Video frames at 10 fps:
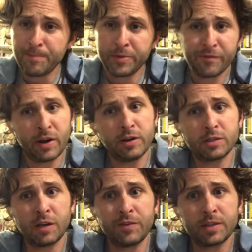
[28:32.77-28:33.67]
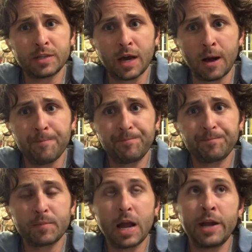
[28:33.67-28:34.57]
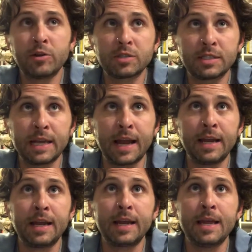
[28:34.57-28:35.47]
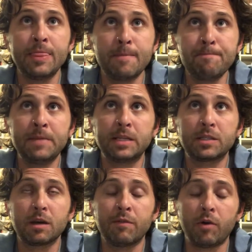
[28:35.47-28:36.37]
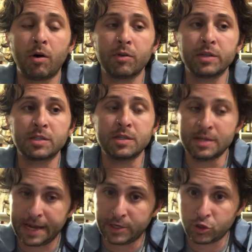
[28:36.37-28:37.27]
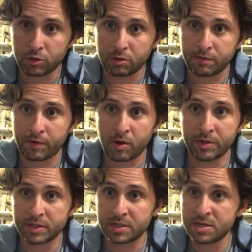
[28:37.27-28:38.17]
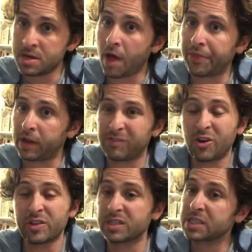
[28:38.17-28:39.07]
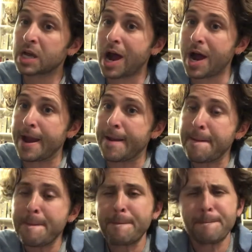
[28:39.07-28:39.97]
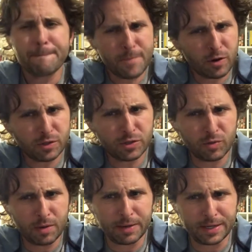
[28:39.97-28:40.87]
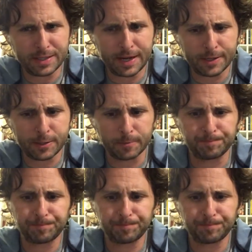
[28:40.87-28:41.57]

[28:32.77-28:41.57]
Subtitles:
Find yourself at the top, and you're standing in the midst of all this nature, of all this nothing, of all this sky, but you're also surrounded by disaster.